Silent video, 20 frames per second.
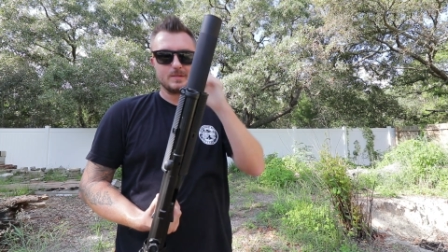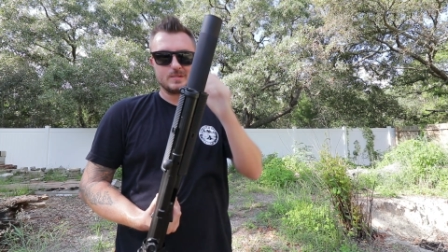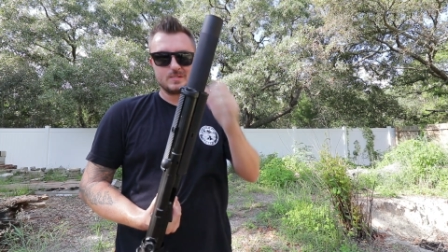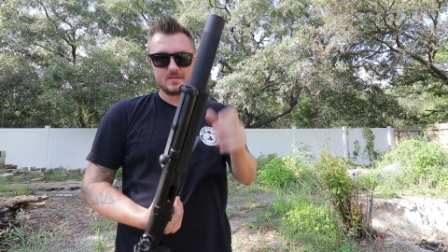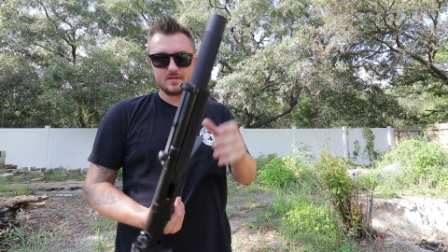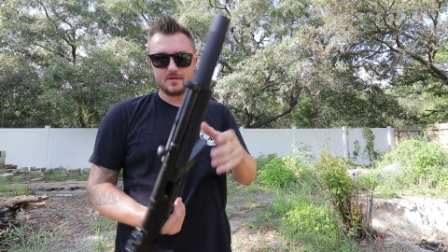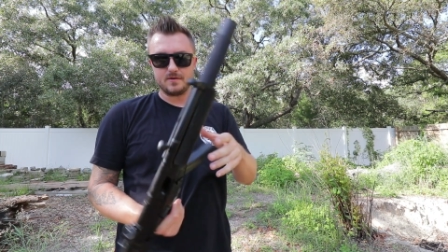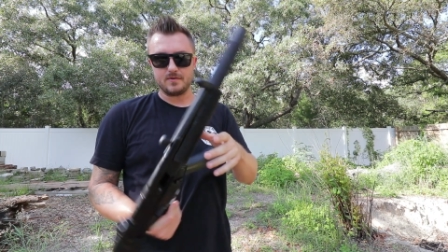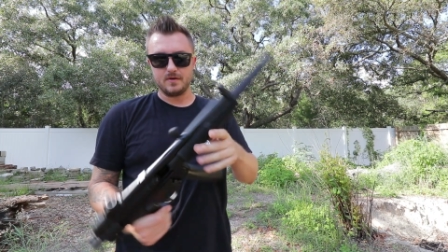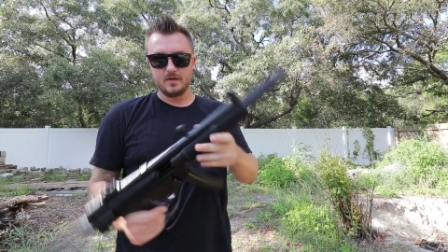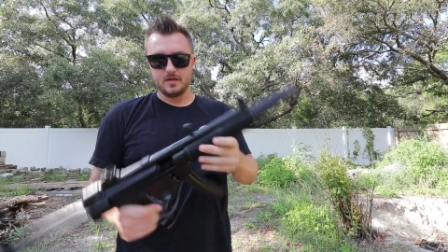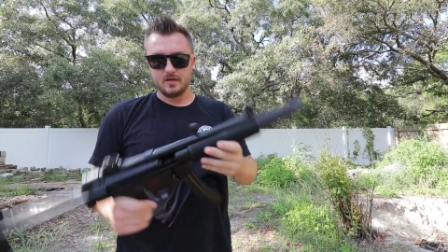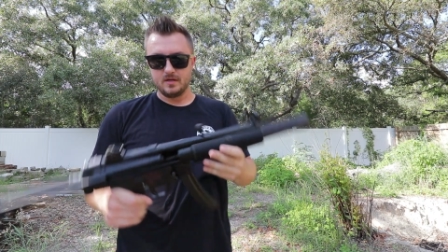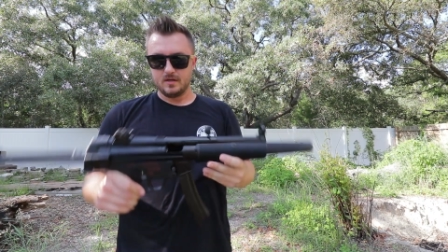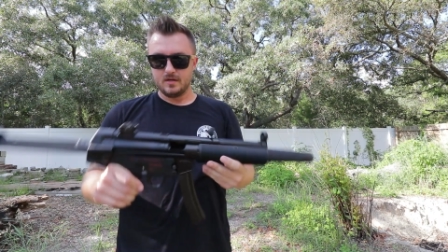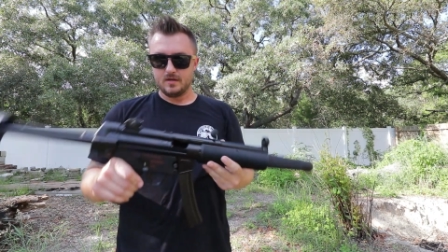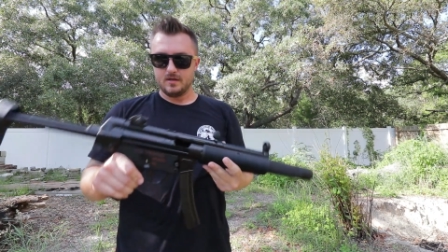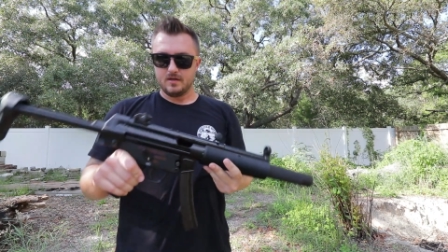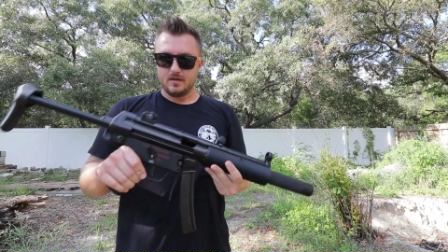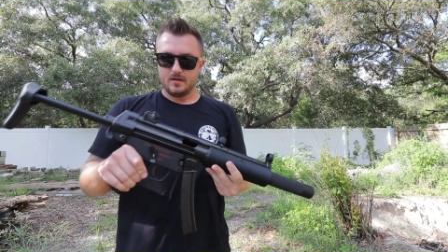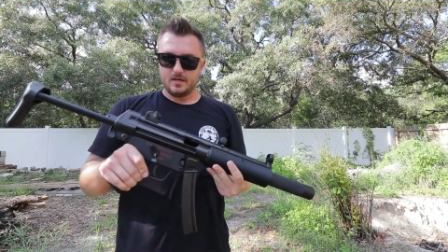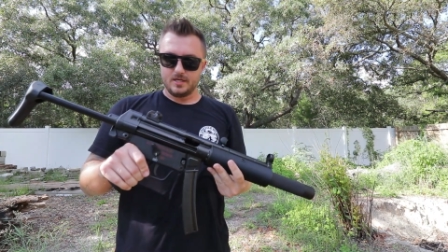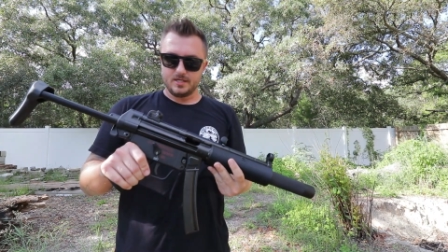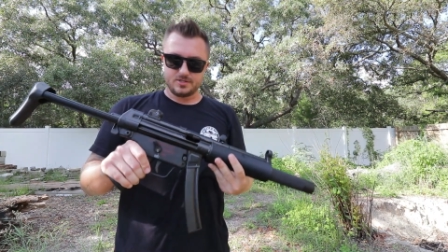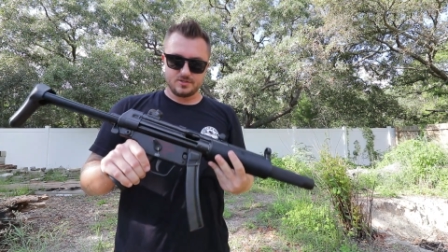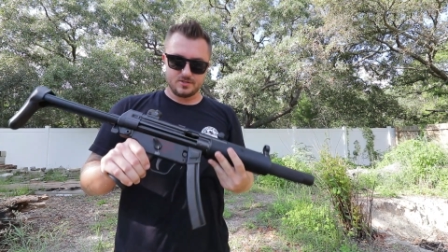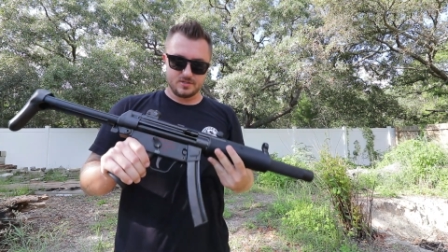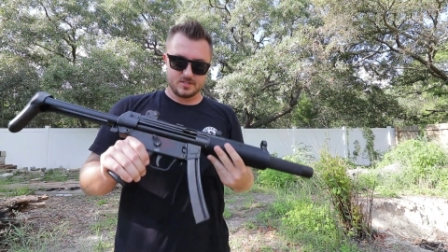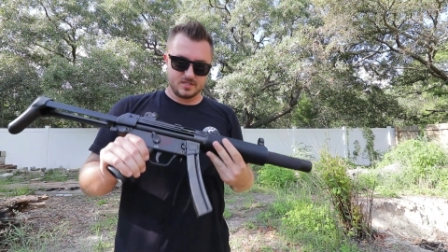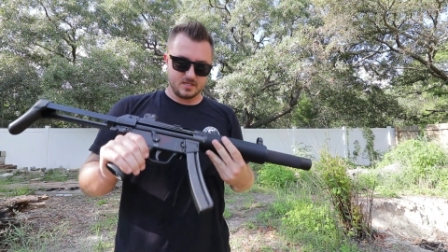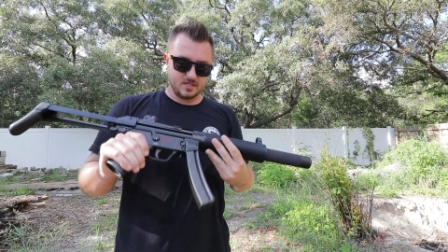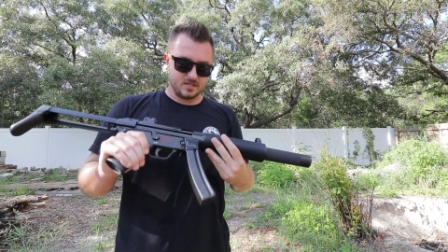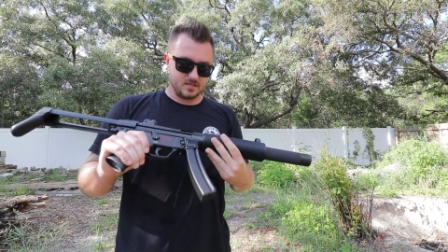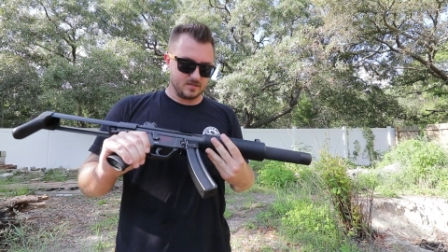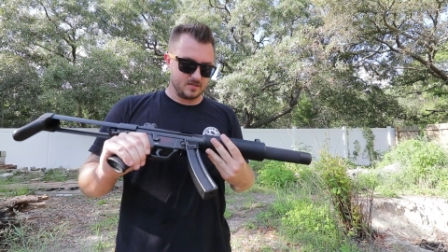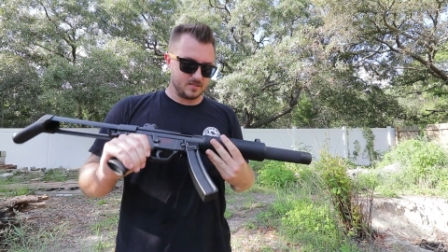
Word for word: So interesting,